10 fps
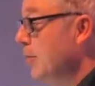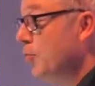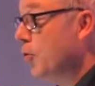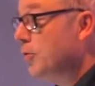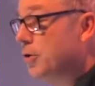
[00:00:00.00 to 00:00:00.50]

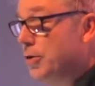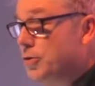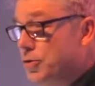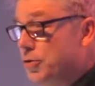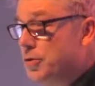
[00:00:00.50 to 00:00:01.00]
It broke
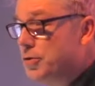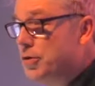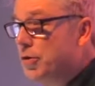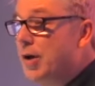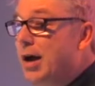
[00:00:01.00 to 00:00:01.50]
down 2 years
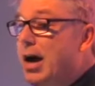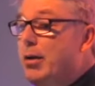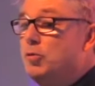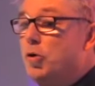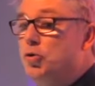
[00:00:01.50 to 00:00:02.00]
ago.
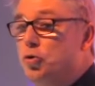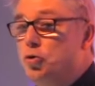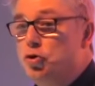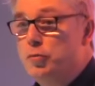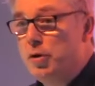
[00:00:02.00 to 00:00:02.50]
I went on
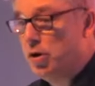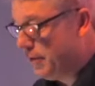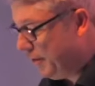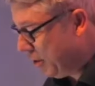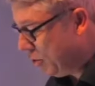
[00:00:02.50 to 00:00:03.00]
YouTube and
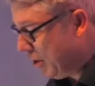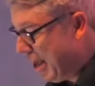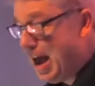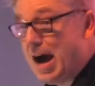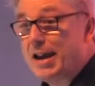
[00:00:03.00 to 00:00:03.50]
got a video,
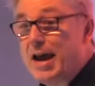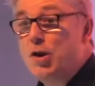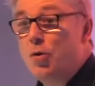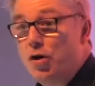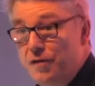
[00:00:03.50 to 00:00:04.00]
and
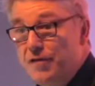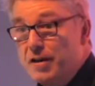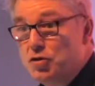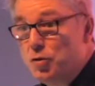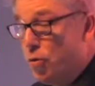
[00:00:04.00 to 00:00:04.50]
I know how to
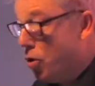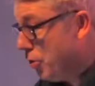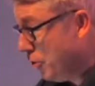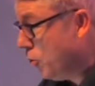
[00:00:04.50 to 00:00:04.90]
fix your boiler.